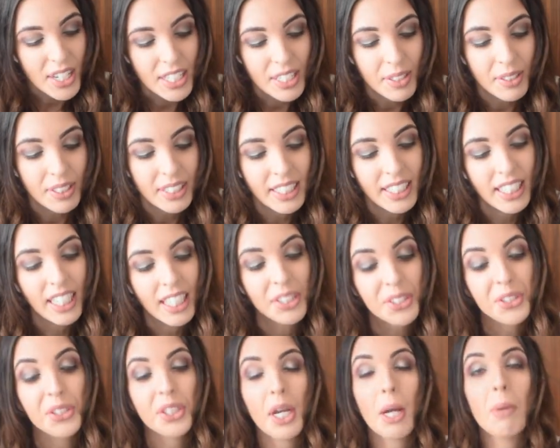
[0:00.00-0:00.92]
So I did
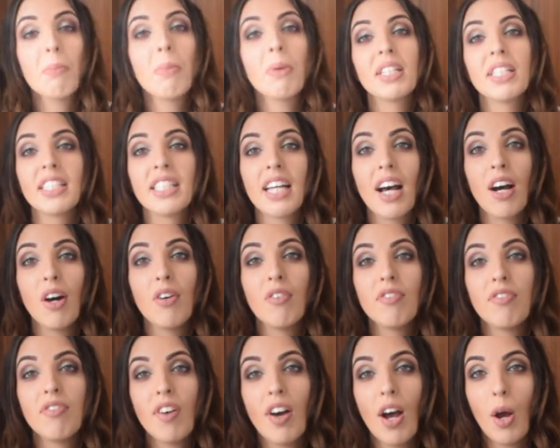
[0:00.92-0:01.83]
actually get
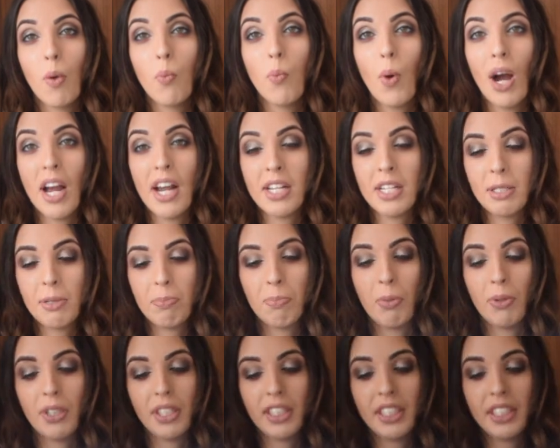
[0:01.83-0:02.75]
myself a white
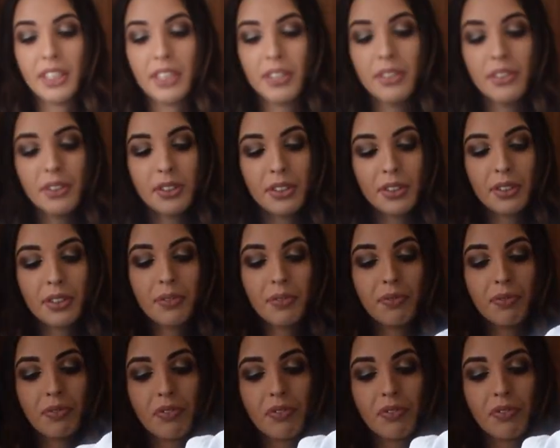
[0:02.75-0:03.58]
bodysuit,